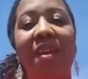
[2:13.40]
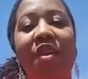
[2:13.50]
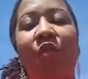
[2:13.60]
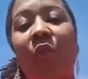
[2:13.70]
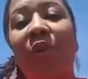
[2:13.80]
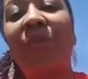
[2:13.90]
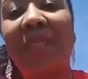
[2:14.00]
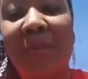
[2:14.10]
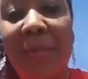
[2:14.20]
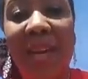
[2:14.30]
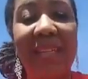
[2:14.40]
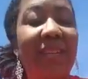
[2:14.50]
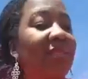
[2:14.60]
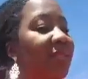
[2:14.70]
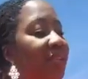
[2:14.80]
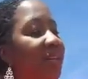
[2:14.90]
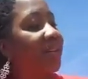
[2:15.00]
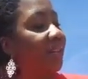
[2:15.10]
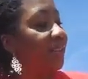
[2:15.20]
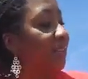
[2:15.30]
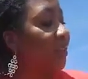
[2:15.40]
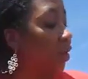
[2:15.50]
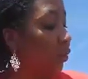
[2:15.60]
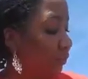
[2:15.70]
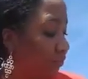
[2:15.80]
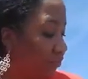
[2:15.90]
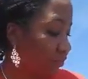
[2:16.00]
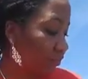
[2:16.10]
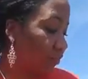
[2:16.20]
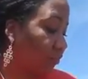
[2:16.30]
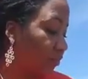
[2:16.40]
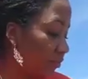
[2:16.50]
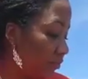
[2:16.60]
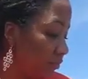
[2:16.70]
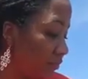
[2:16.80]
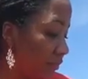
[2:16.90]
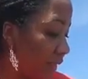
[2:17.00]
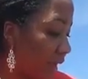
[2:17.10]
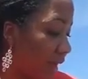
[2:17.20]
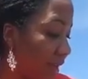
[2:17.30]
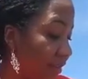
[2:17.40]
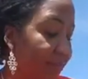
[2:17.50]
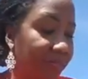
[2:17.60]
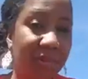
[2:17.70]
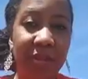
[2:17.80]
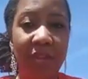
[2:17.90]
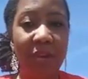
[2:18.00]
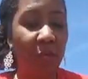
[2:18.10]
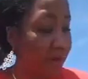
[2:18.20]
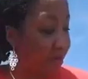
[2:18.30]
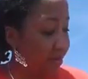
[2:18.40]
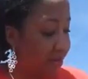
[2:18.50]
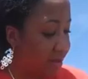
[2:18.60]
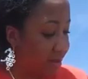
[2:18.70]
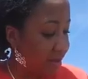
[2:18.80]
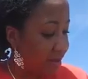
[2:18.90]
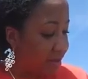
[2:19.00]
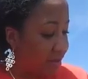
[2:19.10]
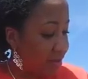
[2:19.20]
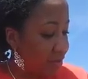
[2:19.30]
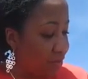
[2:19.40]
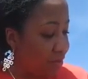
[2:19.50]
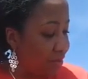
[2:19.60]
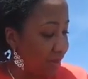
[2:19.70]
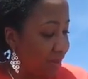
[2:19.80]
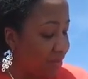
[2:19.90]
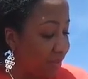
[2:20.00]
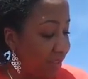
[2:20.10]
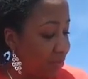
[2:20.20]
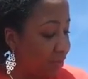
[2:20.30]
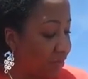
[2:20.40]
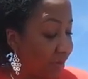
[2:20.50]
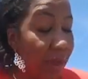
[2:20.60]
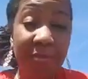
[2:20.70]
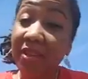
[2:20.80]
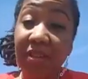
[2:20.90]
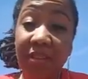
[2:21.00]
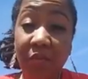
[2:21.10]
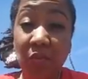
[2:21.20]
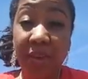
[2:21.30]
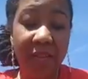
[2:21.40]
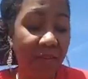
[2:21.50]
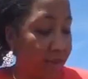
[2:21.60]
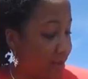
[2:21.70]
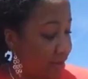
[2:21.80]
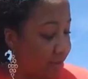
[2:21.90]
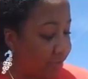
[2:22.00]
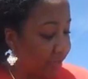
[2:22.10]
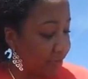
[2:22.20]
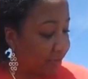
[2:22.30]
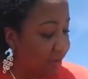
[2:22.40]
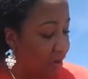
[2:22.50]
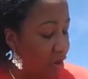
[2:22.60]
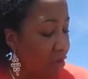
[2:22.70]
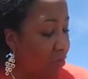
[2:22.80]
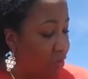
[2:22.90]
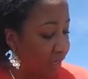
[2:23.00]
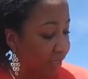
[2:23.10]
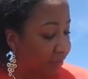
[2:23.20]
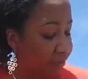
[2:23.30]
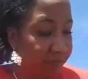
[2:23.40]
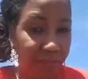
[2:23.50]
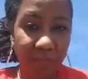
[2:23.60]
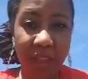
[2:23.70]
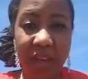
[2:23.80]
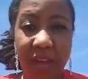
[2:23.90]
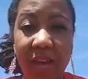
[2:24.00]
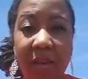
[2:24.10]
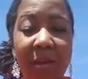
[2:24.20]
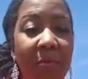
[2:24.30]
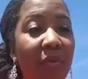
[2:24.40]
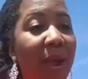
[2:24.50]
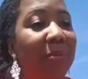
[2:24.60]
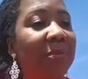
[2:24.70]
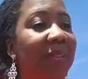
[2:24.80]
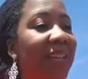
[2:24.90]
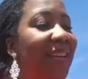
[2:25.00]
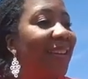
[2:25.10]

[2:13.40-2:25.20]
work with somebody else. So, I want to, Holy Spirit. I've been dealing with something all morning. Probably